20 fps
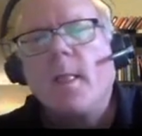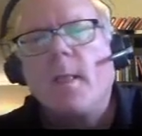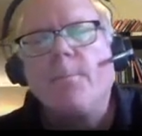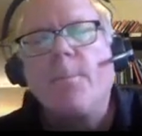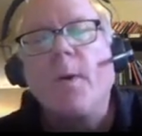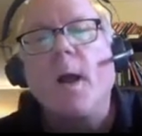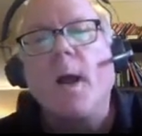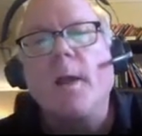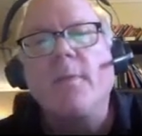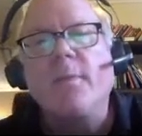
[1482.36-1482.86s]

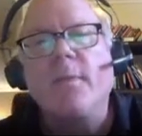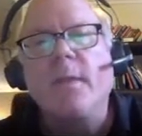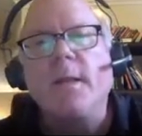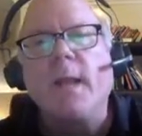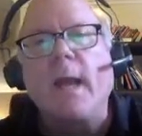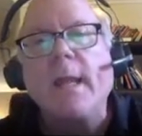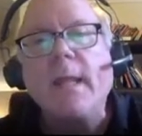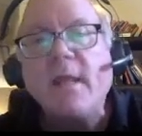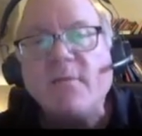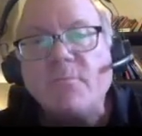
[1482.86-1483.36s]
But the
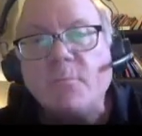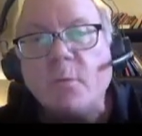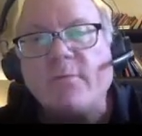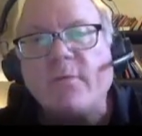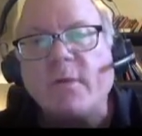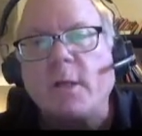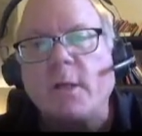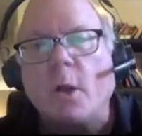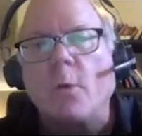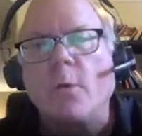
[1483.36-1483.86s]
naive
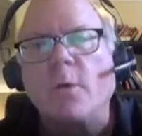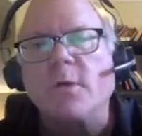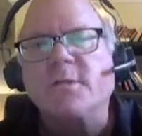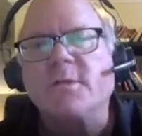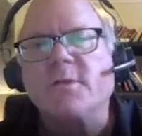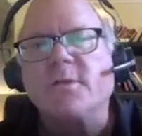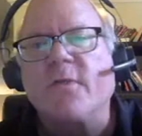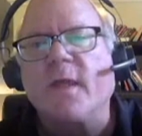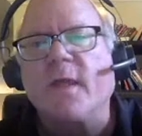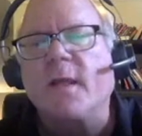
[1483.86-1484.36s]
moviegoers
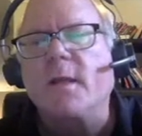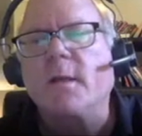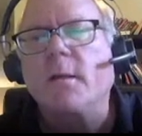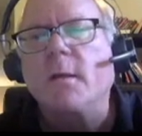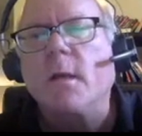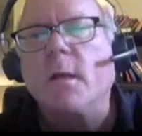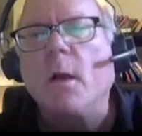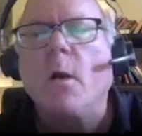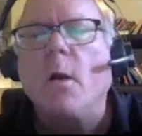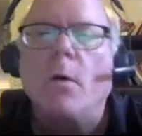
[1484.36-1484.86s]
think,
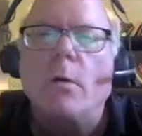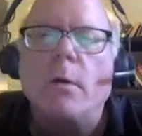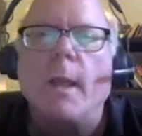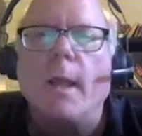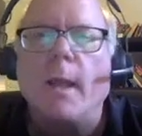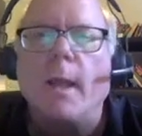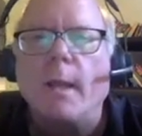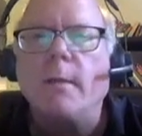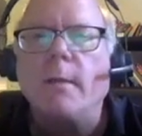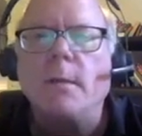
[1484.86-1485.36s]
oh,
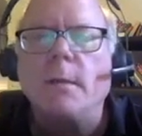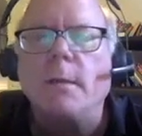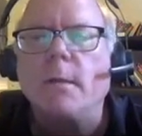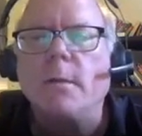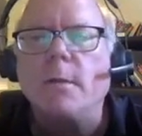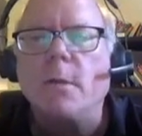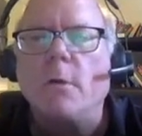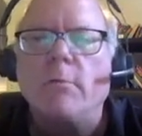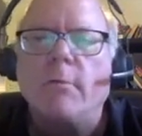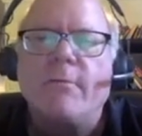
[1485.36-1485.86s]
okay,
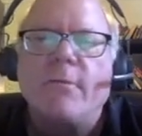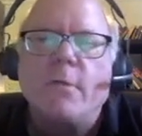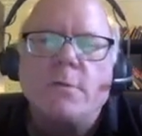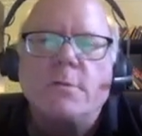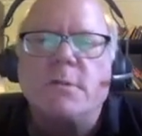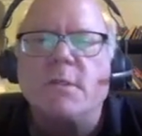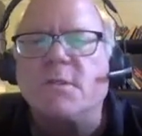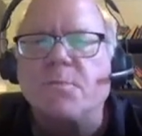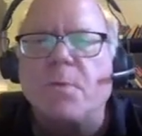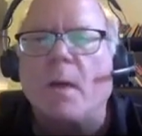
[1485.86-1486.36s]
no
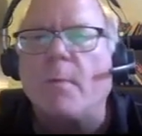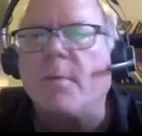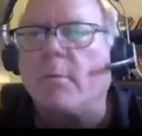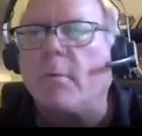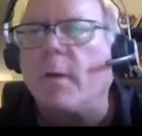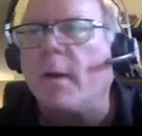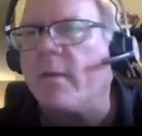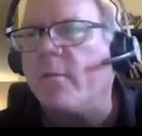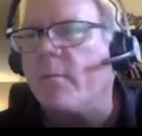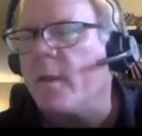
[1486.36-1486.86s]
reviews, it's probably
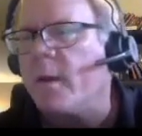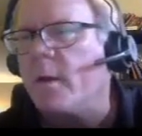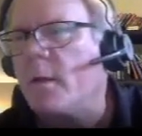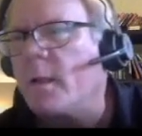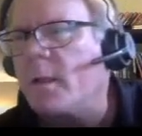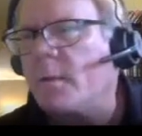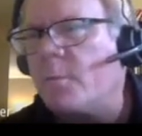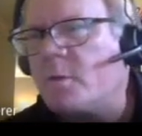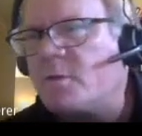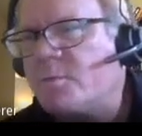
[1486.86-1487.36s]
right in the middle,
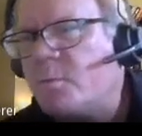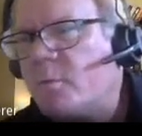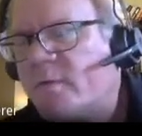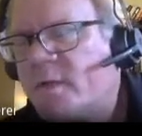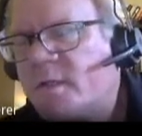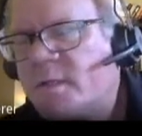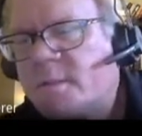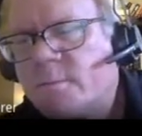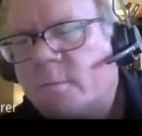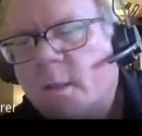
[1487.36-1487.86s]
like most
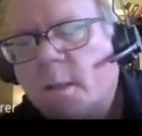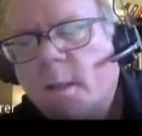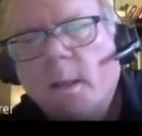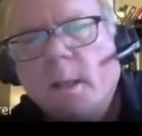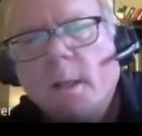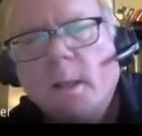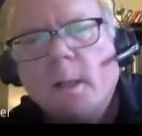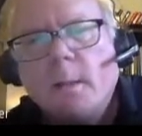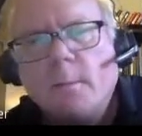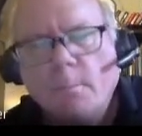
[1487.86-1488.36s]
movies.
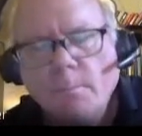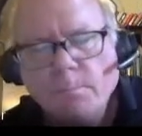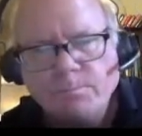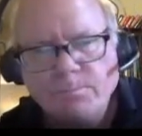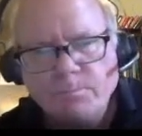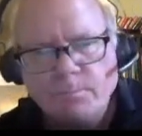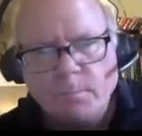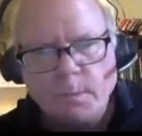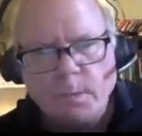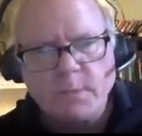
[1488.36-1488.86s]

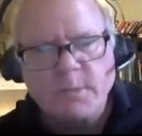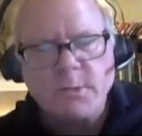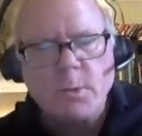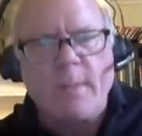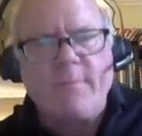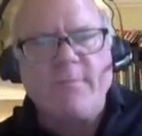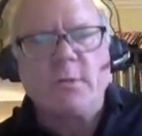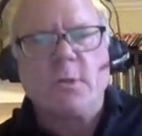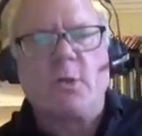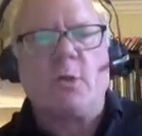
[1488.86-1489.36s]
So
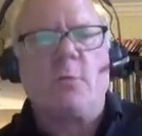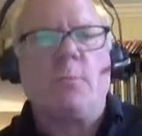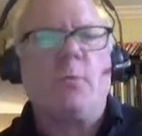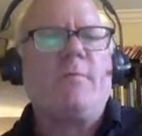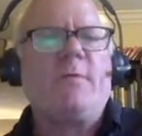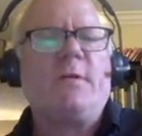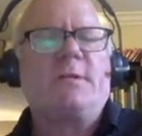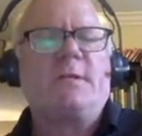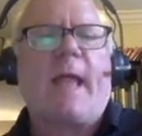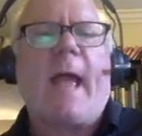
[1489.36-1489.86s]
even though your
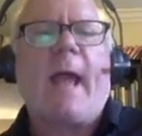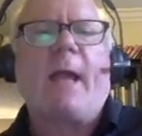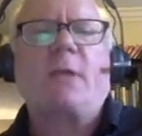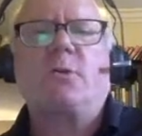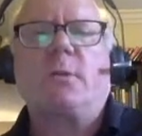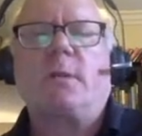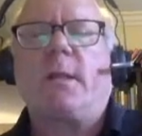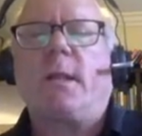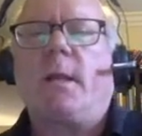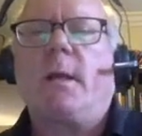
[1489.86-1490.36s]
movie is
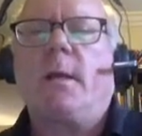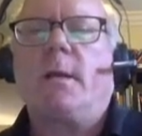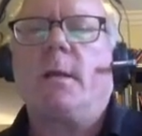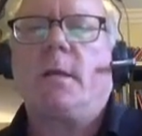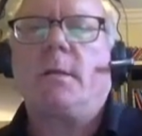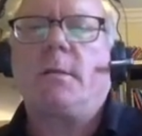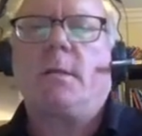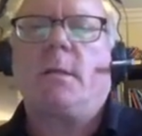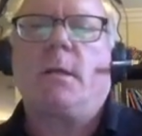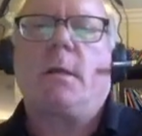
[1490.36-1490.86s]
actually
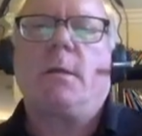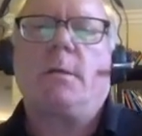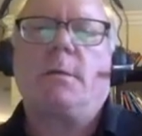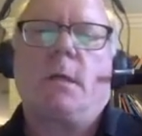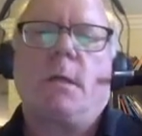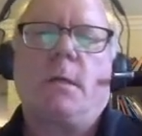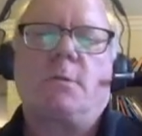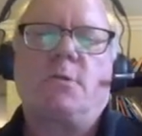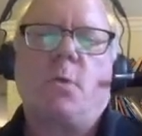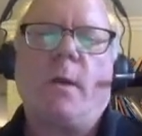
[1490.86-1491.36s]

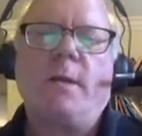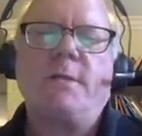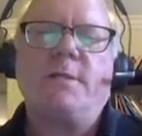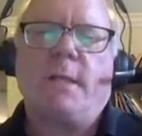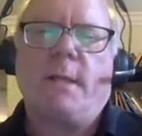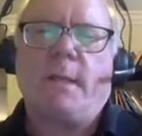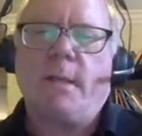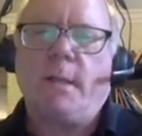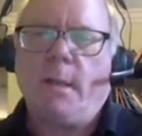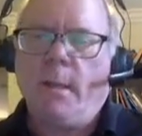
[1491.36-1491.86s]
a
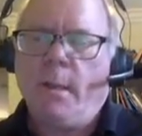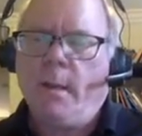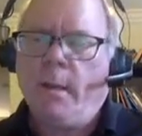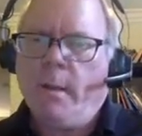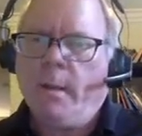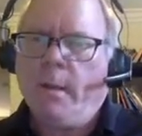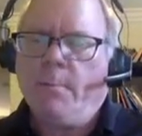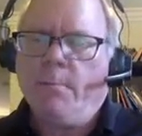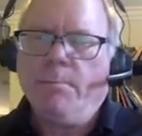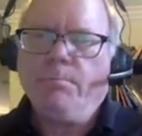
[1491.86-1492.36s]
20,
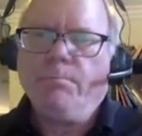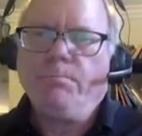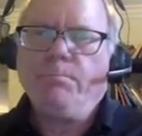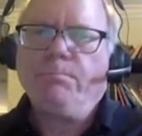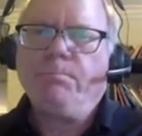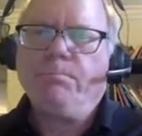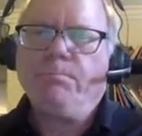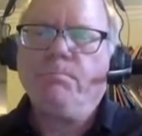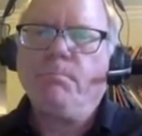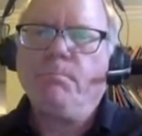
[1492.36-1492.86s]

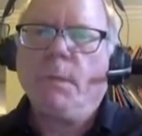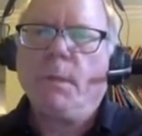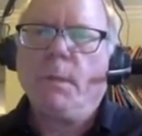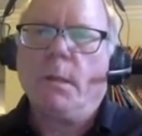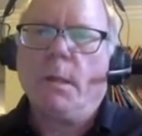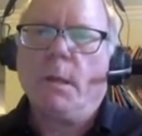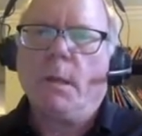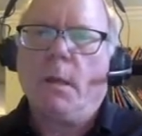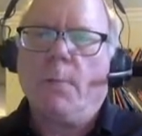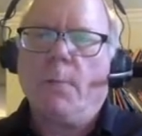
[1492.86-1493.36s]

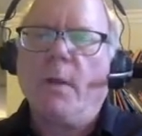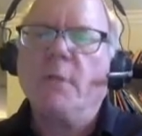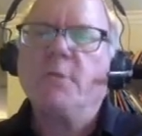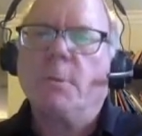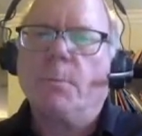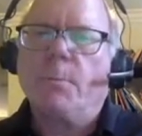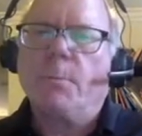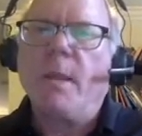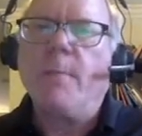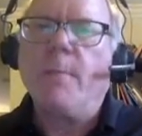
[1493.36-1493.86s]
a bunch
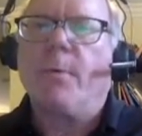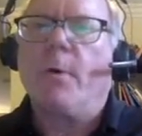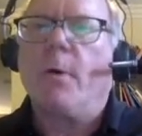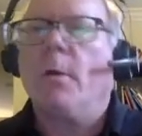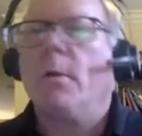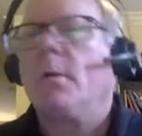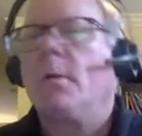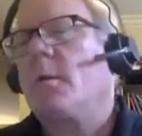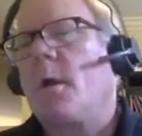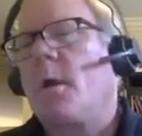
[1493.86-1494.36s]
of
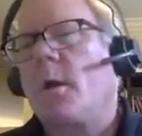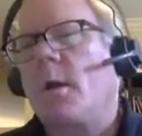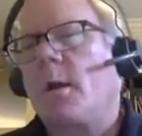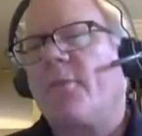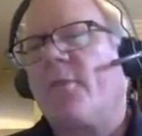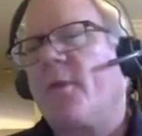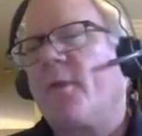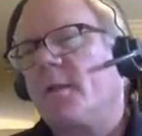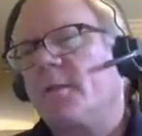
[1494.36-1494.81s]
people are going to think